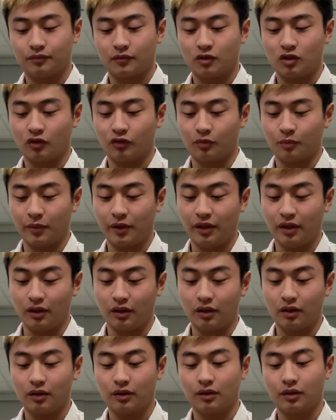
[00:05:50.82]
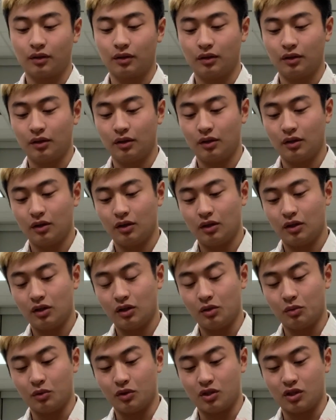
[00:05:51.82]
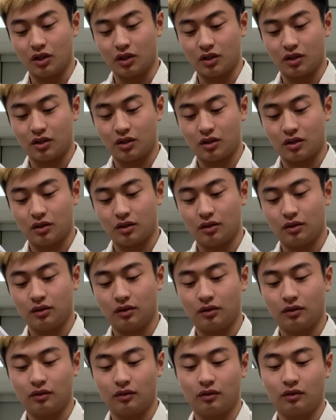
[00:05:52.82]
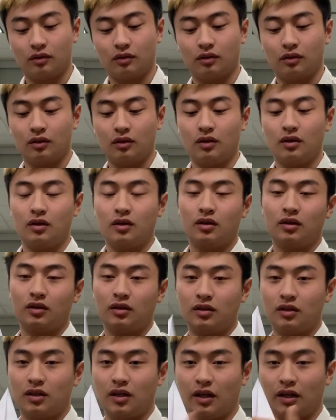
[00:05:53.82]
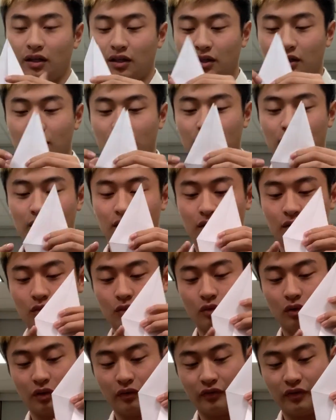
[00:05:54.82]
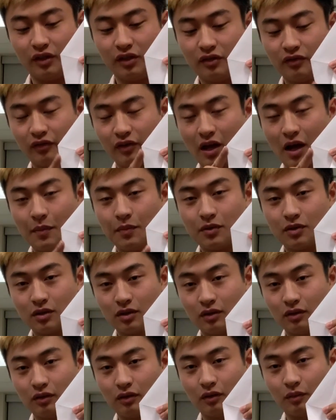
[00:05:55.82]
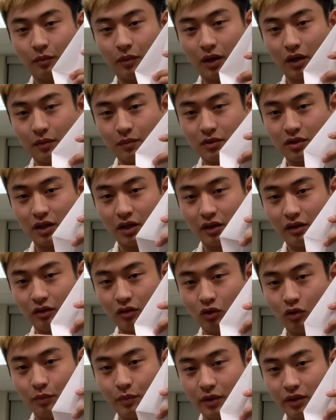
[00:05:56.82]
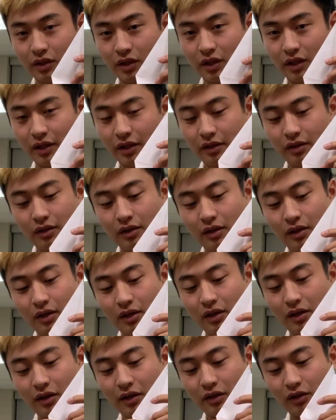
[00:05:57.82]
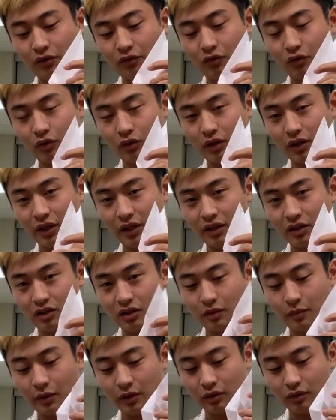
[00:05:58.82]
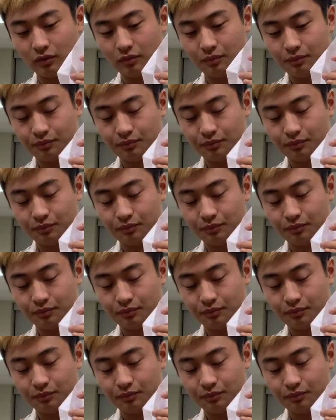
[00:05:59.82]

So from here, you would just take one of these flaps on the bottom side, open again, and you fold it into the middle.